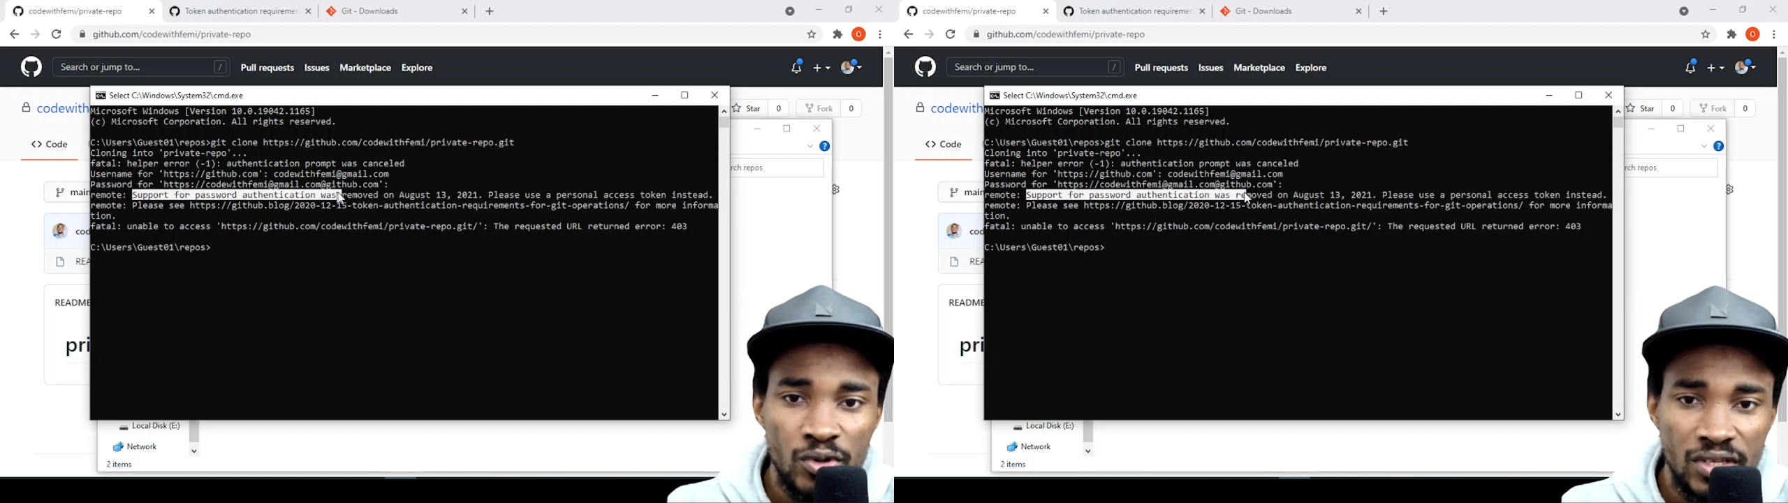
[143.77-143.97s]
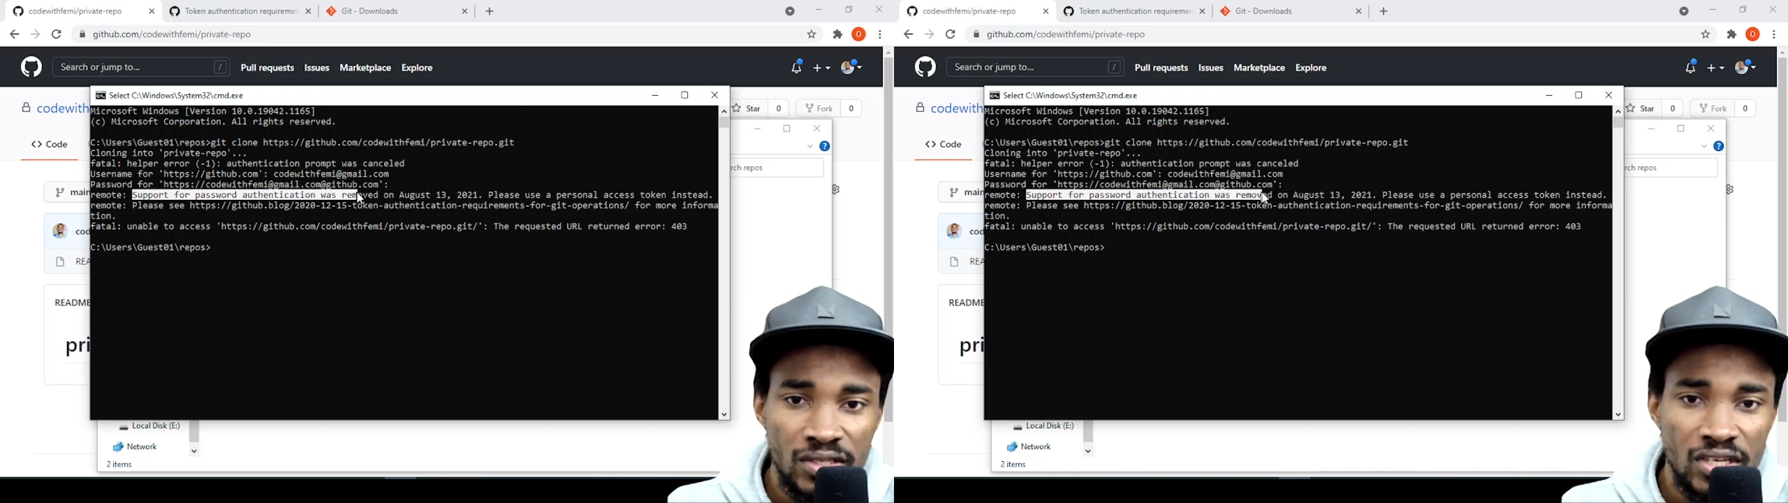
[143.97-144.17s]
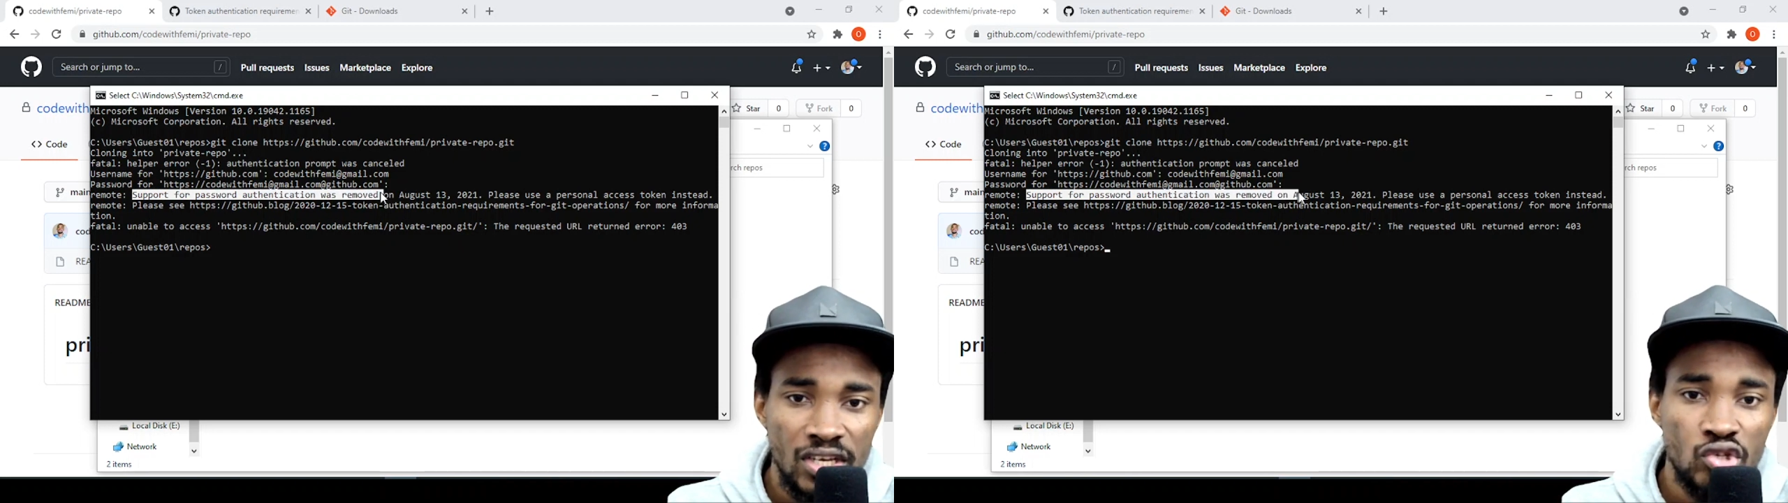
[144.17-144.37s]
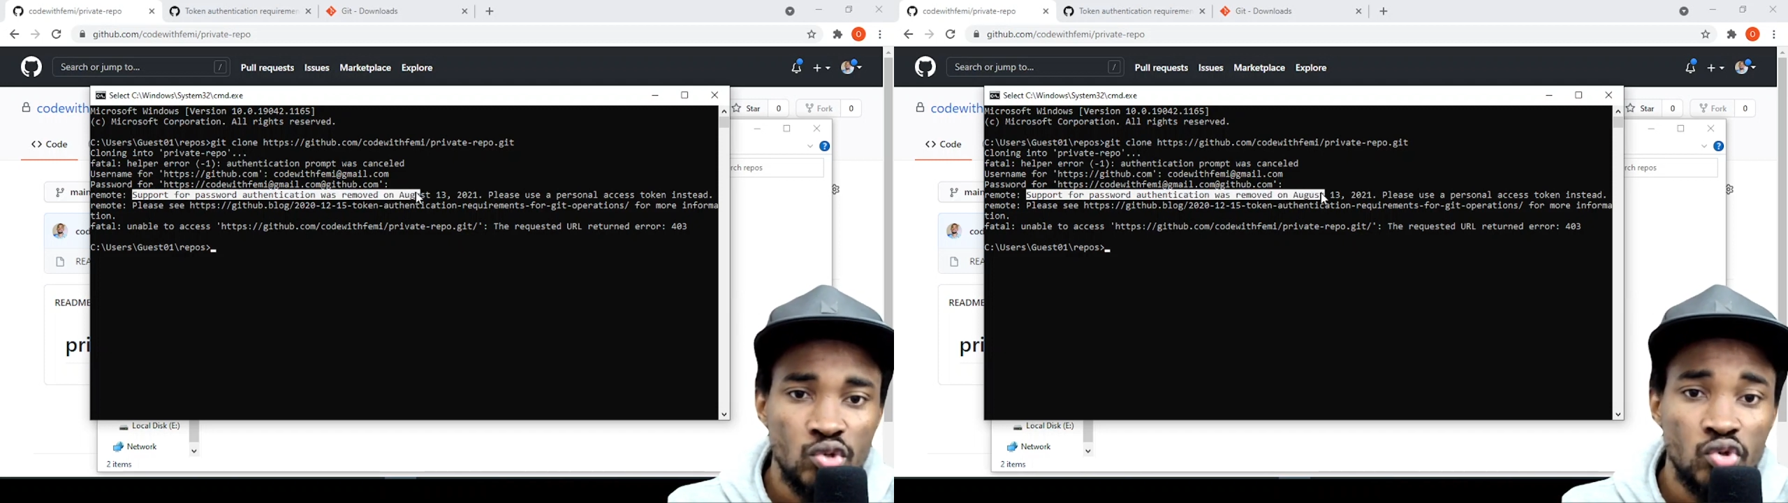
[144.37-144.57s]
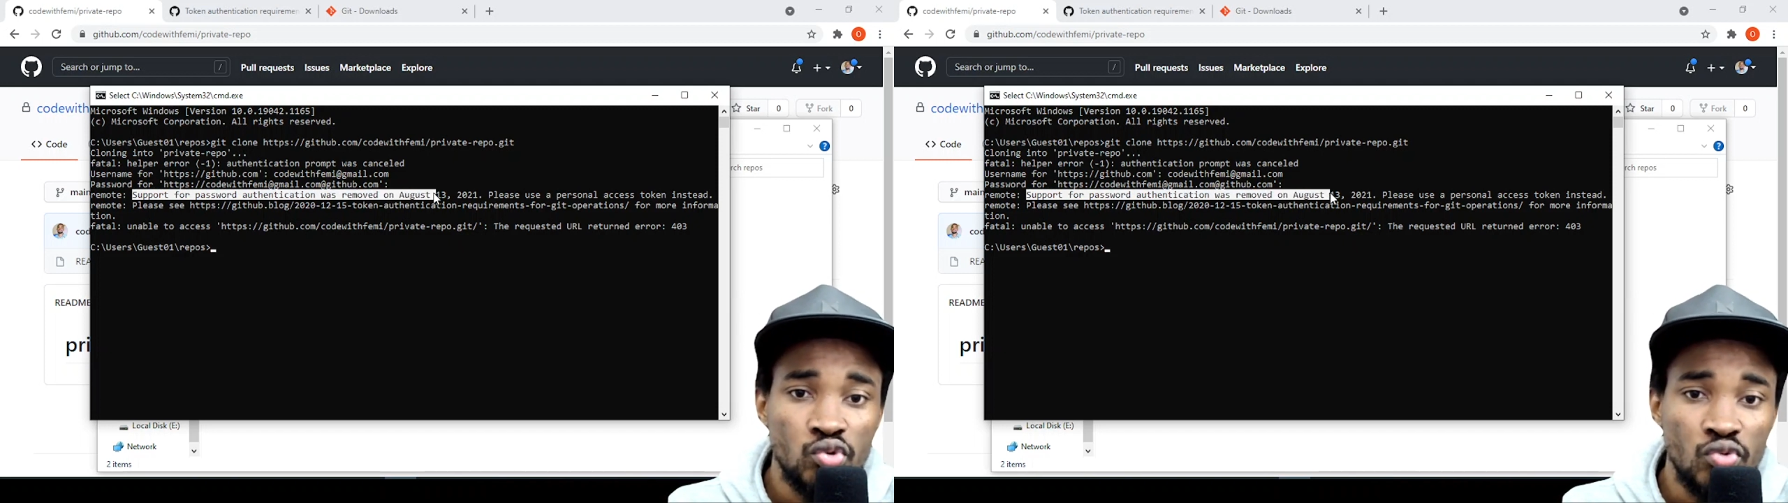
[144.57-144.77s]

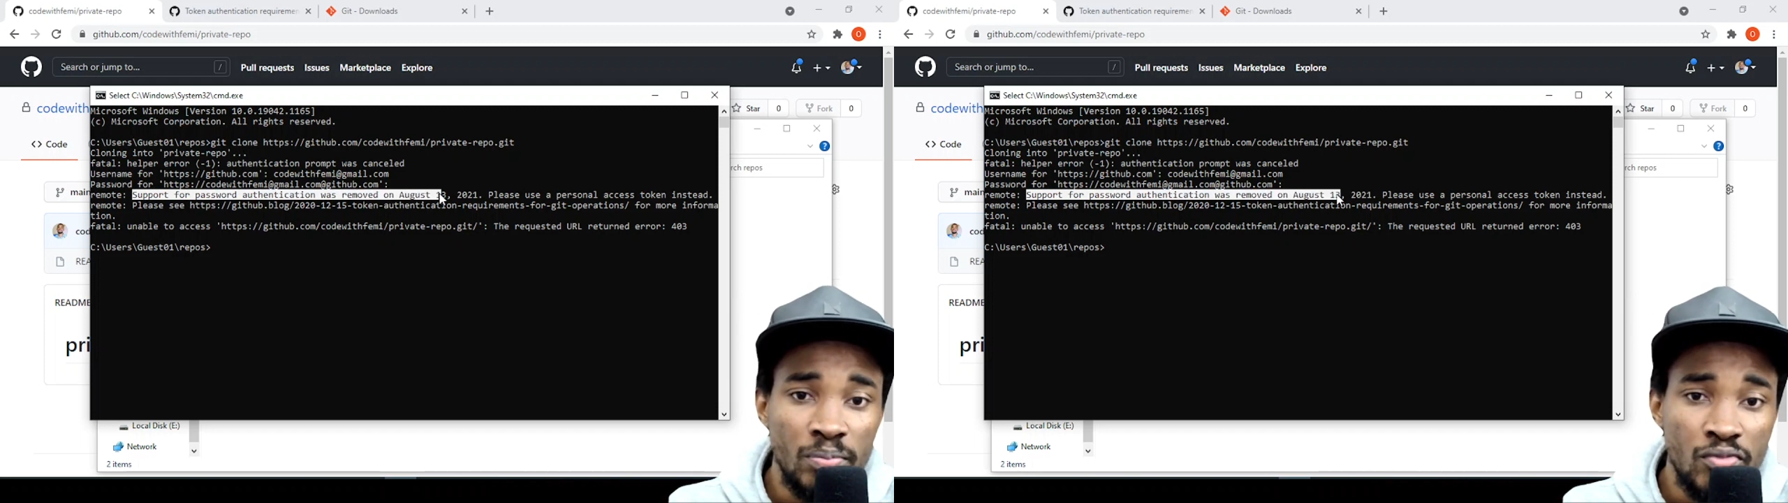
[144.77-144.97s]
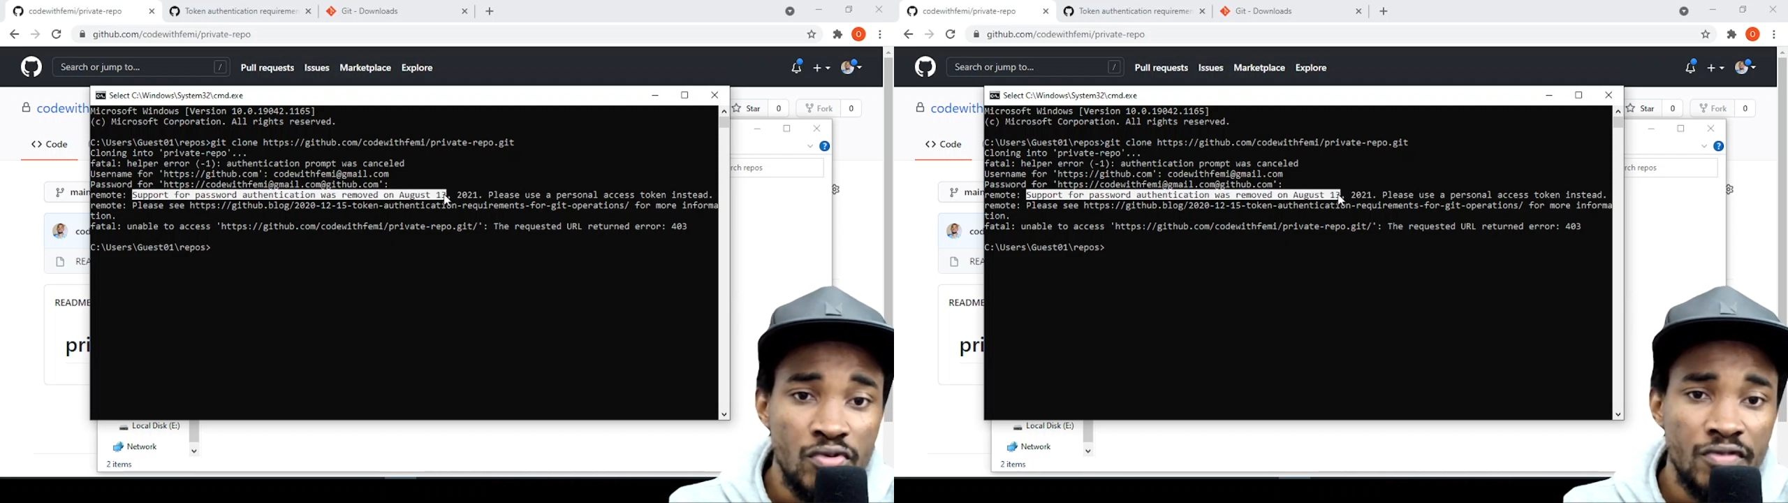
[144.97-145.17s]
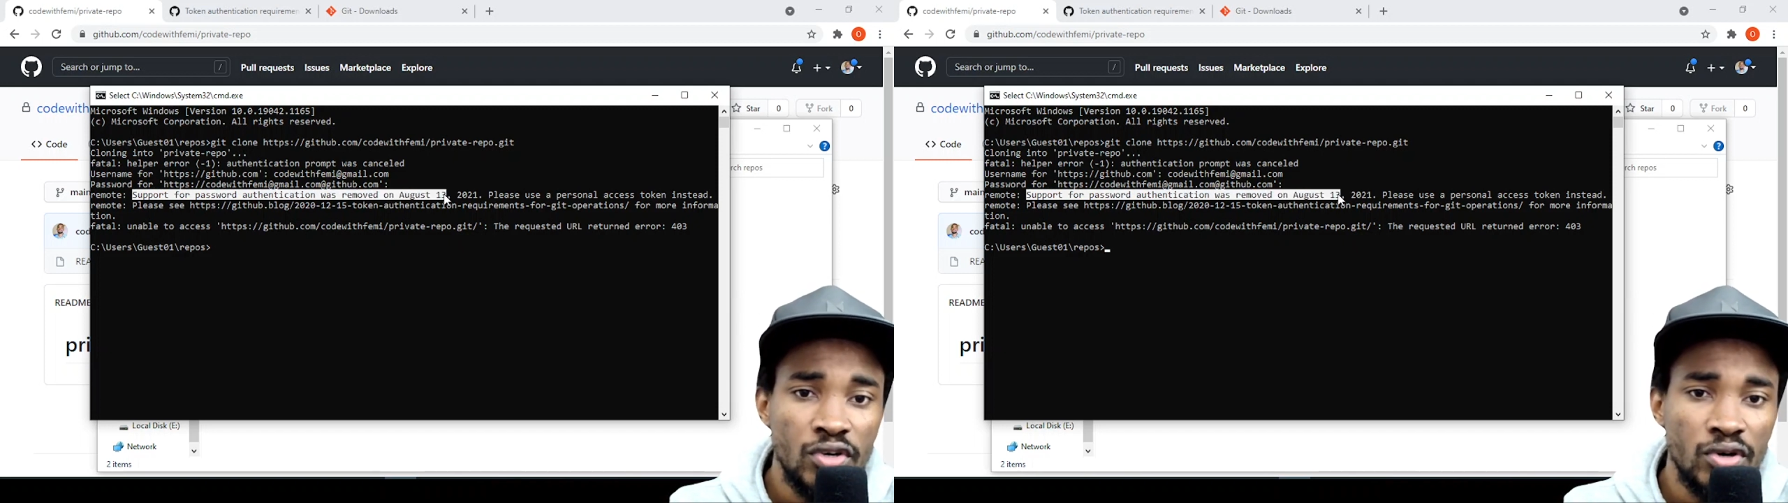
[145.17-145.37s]
authentication was removed